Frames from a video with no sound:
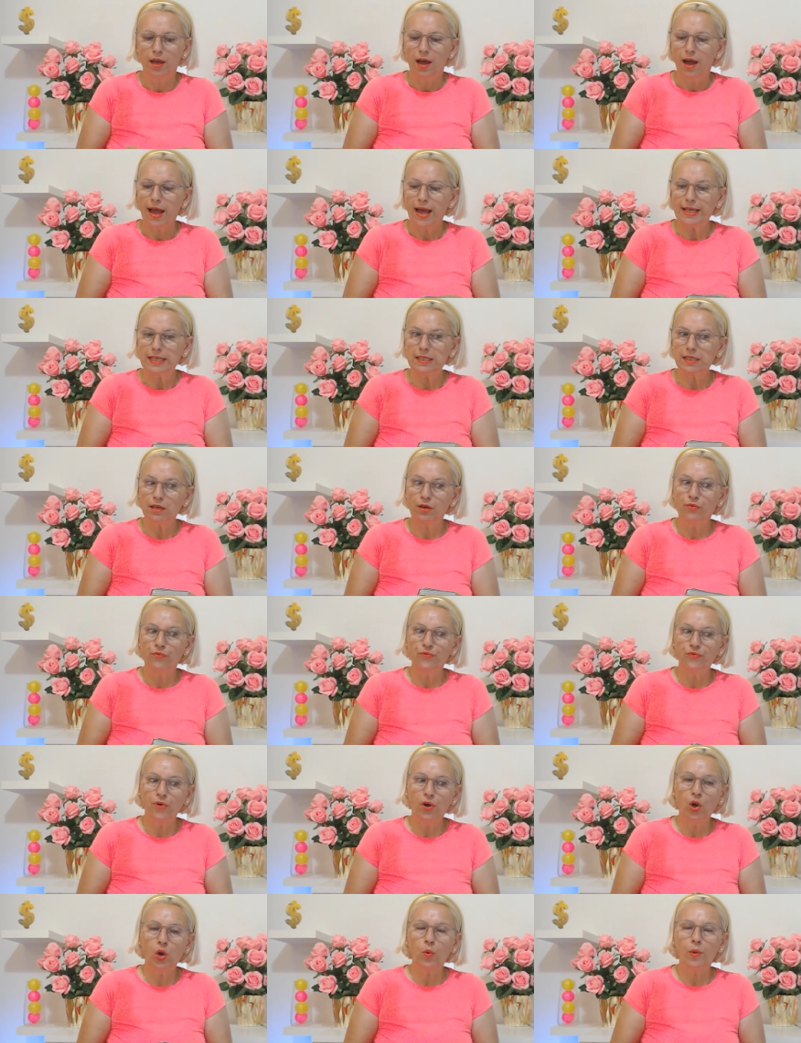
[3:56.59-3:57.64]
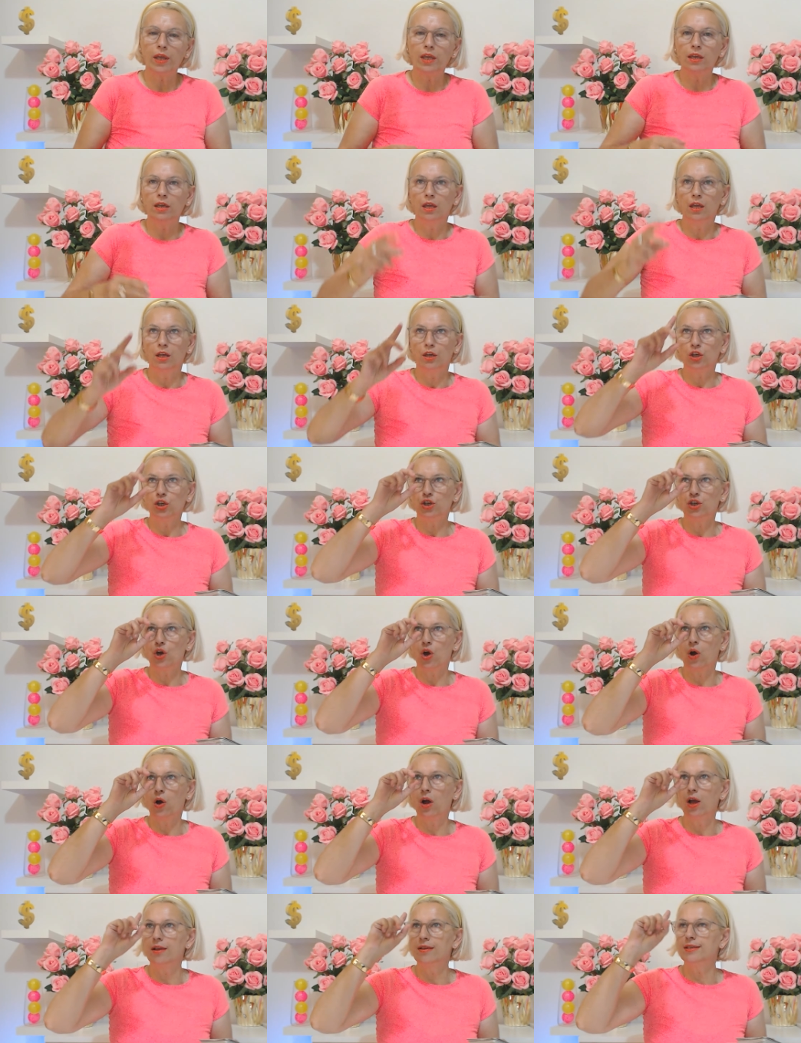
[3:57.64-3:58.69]
I see you following
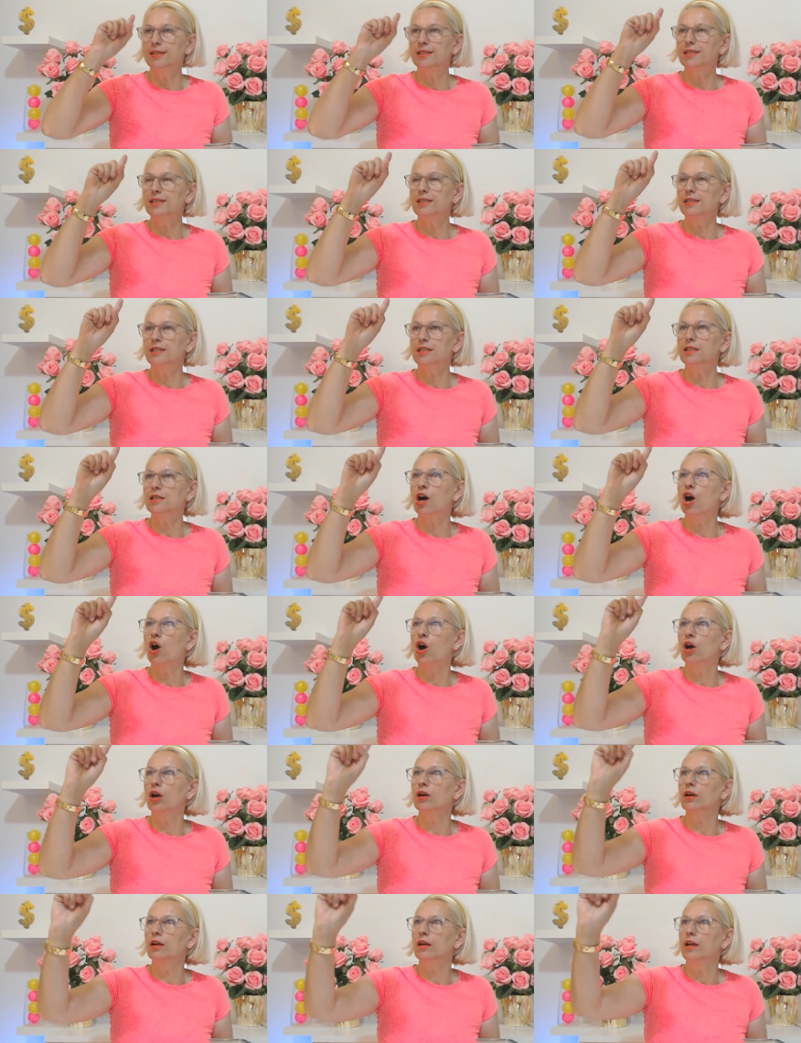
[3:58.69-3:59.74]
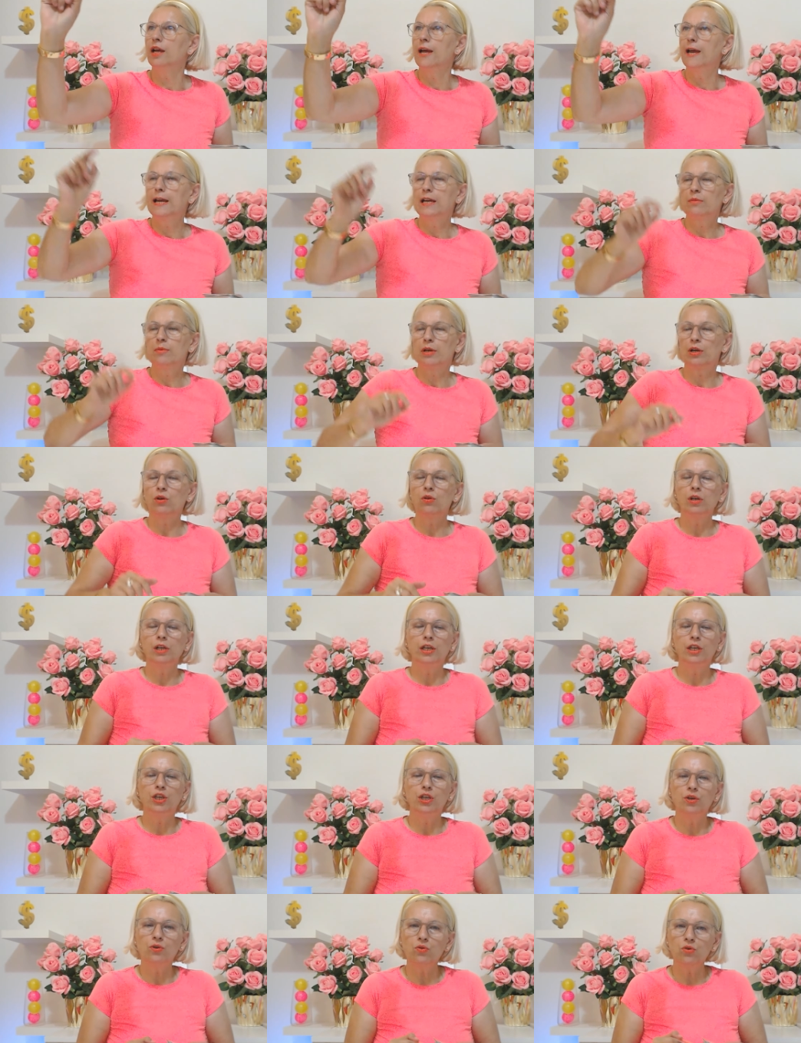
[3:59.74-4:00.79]
your star. But only
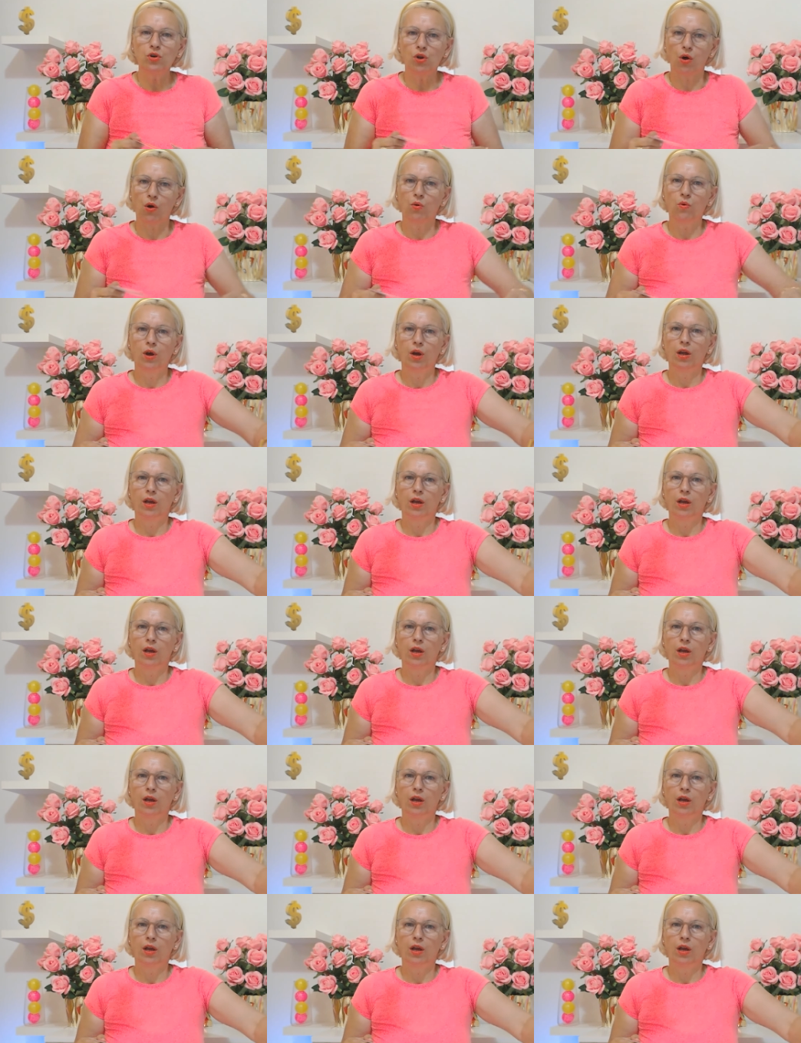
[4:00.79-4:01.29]
you know